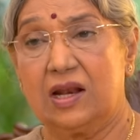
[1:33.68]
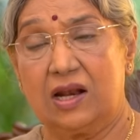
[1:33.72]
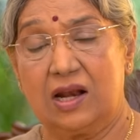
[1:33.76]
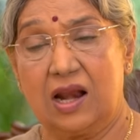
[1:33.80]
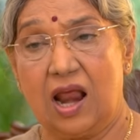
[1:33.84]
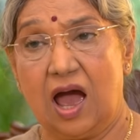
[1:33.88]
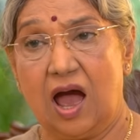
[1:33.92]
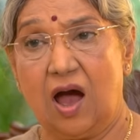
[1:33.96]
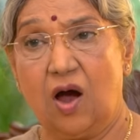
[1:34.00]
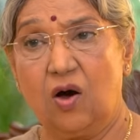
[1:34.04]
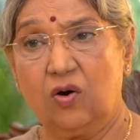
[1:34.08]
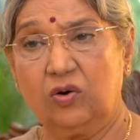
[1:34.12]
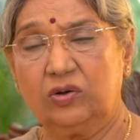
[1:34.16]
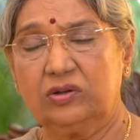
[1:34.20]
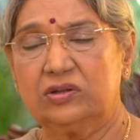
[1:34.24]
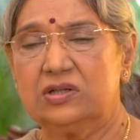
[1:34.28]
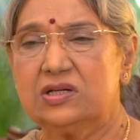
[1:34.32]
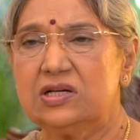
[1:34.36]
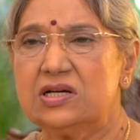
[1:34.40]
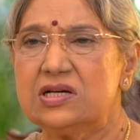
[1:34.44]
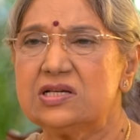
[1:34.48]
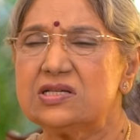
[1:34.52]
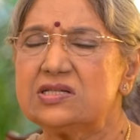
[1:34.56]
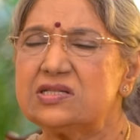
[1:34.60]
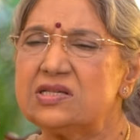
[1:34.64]
Now,
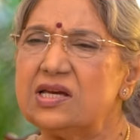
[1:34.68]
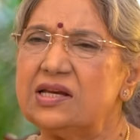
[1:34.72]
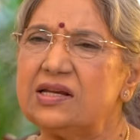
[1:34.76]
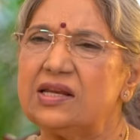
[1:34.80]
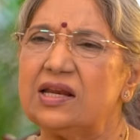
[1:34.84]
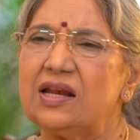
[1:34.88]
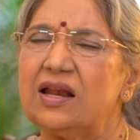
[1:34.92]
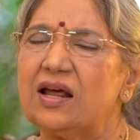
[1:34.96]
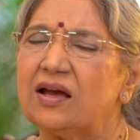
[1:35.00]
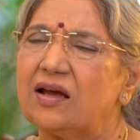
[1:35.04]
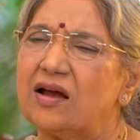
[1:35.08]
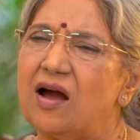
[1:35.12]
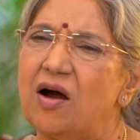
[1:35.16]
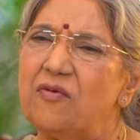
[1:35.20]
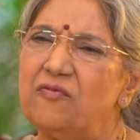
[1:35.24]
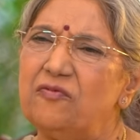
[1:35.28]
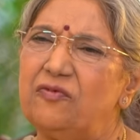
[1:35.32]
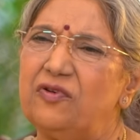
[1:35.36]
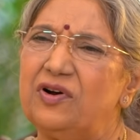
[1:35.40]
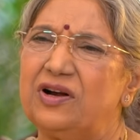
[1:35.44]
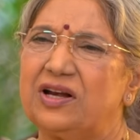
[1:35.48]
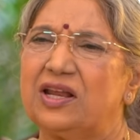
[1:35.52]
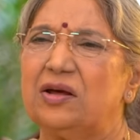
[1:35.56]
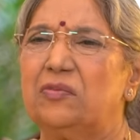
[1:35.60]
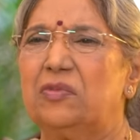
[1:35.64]
sit in a
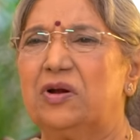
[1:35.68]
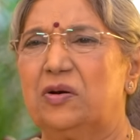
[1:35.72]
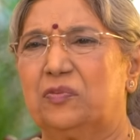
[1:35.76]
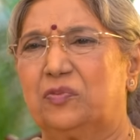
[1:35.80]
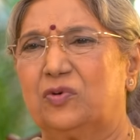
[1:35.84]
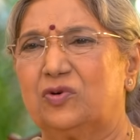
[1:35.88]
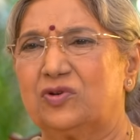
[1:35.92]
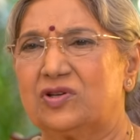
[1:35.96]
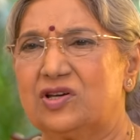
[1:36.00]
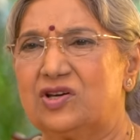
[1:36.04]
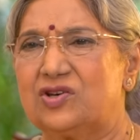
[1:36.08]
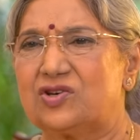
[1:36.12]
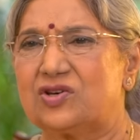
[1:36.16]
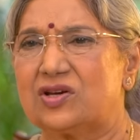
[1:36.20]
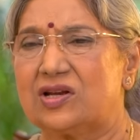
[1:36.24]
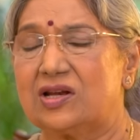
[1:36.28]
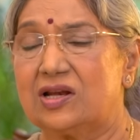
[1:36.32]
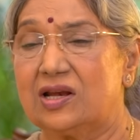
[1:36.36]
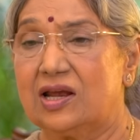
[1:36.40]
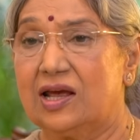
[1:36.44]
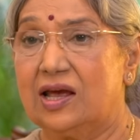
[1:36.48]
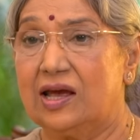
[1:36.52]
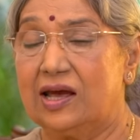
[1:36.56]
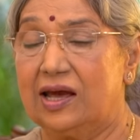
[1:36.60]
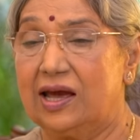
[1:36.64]
comfortable position
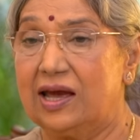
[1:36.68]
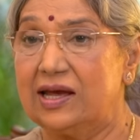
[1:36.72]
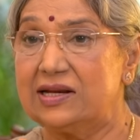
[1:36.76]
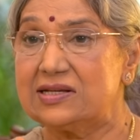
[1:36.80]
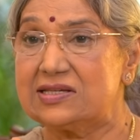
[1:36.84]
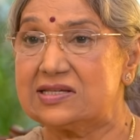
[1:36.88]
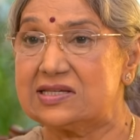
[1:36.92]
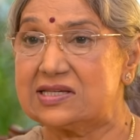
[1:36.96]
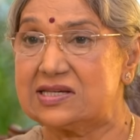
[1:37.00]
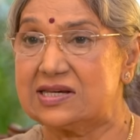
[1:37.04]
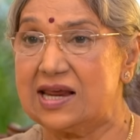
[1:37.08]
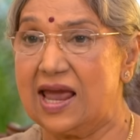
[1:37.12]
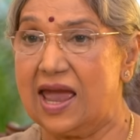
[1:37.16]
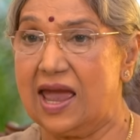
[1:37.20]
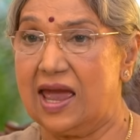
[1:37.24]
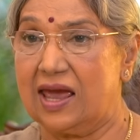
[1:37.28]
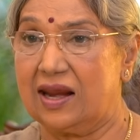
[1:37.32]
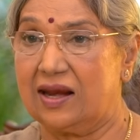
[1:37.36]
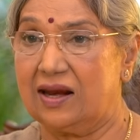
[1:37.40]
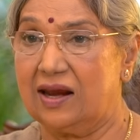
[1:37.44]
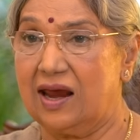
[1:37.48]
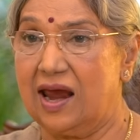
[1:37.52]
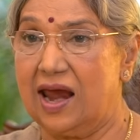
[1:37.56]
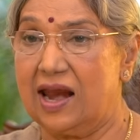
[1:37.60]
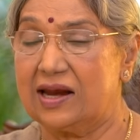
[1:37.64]
and
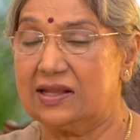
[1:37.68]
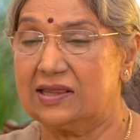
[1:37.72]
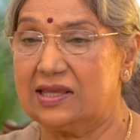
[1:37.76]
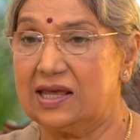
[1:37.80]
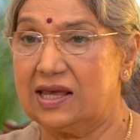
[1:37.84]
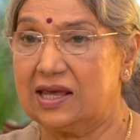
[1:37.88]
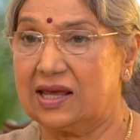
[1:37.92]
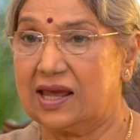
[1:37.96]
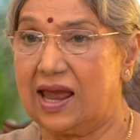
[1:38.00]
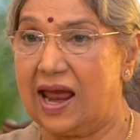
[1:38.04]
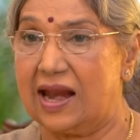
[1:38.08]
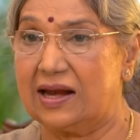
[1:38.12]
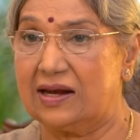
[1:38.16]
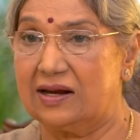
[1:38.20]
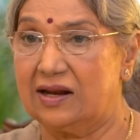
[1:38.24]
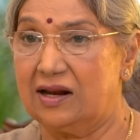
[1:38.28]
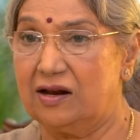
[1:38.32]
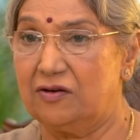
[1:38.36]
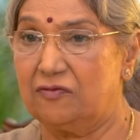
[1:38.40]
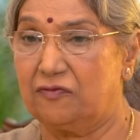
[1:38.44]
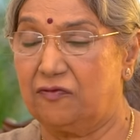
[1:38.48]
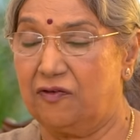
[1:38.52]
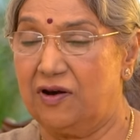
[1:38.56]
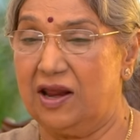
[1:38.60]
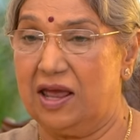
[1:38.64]
stare at the
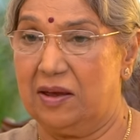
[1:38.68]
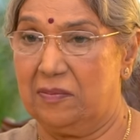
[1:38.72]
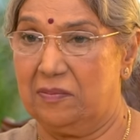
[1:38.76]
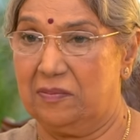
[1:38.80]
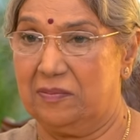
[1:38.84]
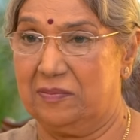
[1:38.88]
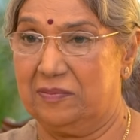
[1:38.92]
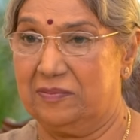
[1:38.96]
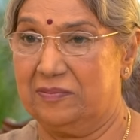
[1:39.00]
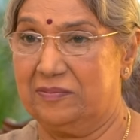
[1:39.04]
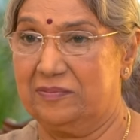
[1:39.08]
candle flame.